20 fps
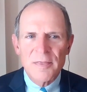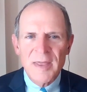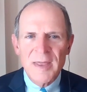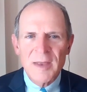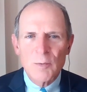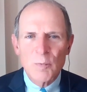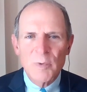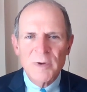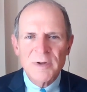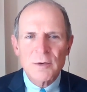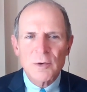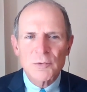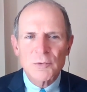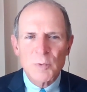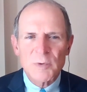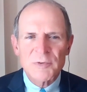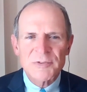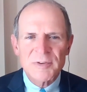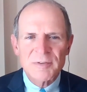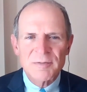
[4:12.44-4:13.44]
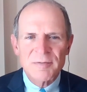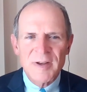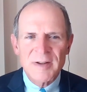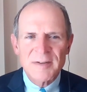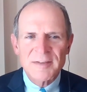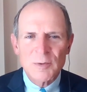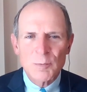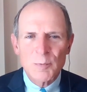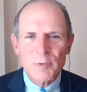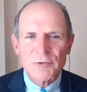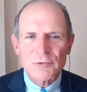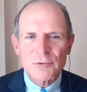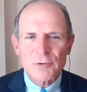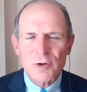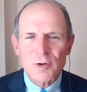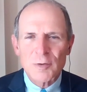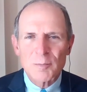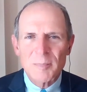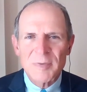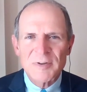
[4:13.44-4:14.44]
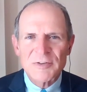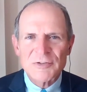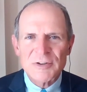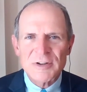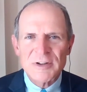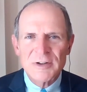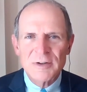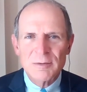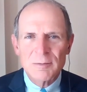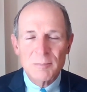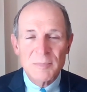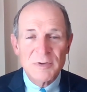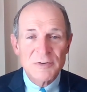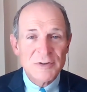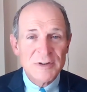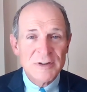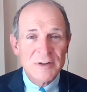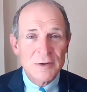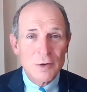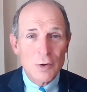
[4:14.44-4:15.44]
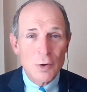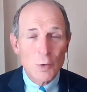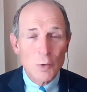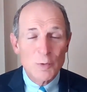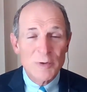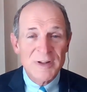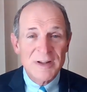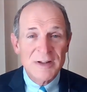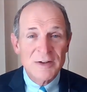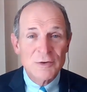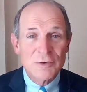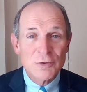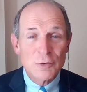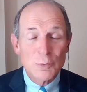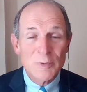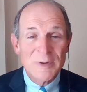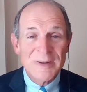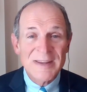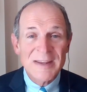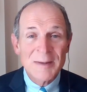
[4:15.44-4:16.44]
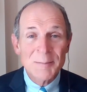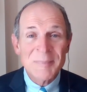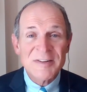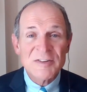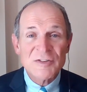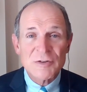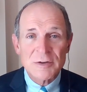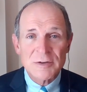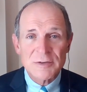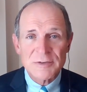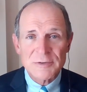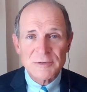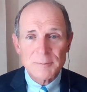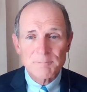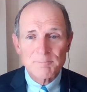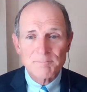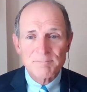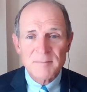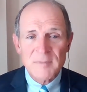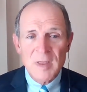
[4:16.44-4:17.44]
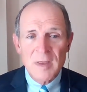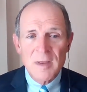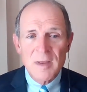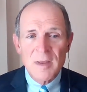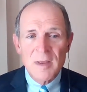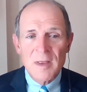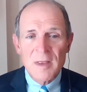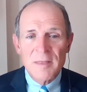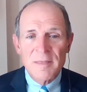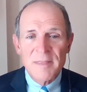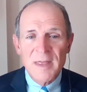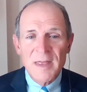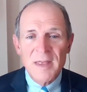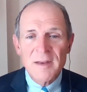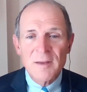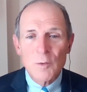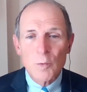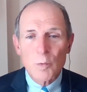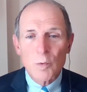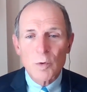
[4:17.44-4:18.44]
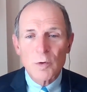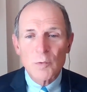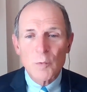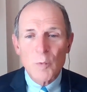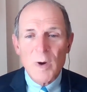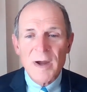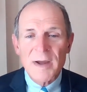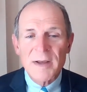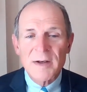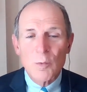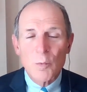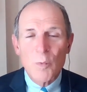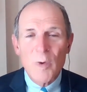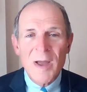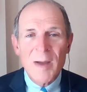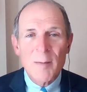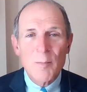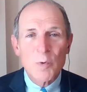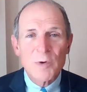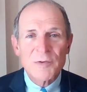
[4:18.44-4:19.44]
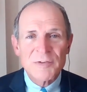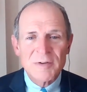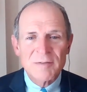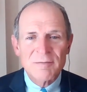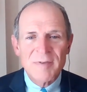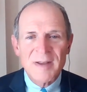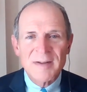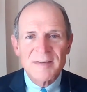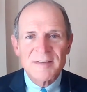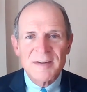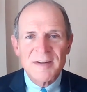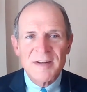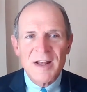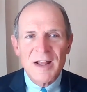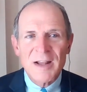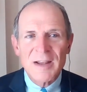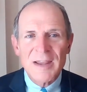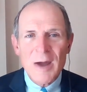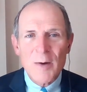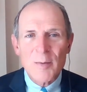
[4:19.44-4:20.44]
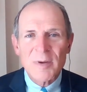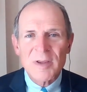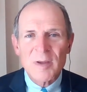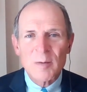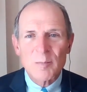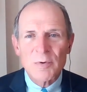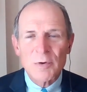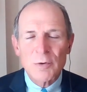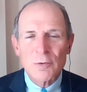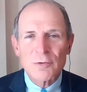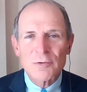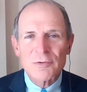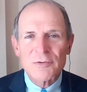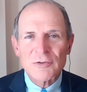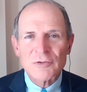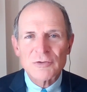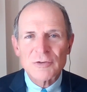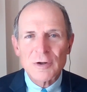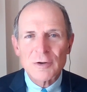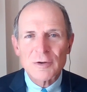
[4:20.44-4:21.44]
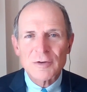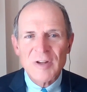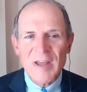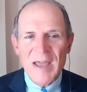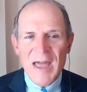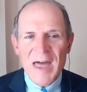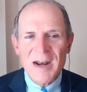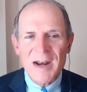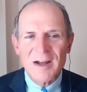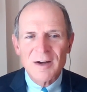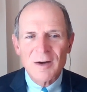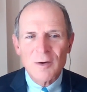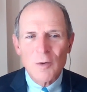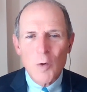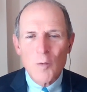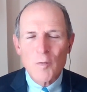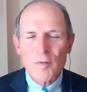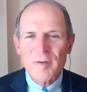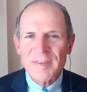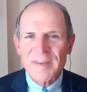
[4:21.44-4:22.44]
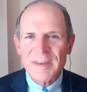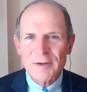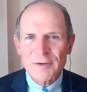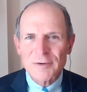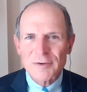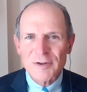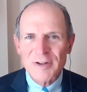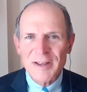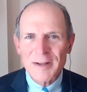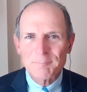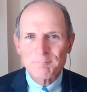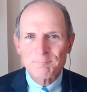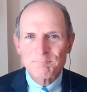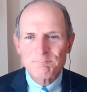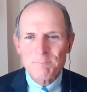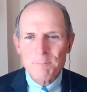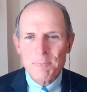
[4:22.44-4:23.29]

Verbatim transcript: Then Windows was invented, which turned machine code into images. Then the World Wide Web was invented, allowing computers to share data over the internet.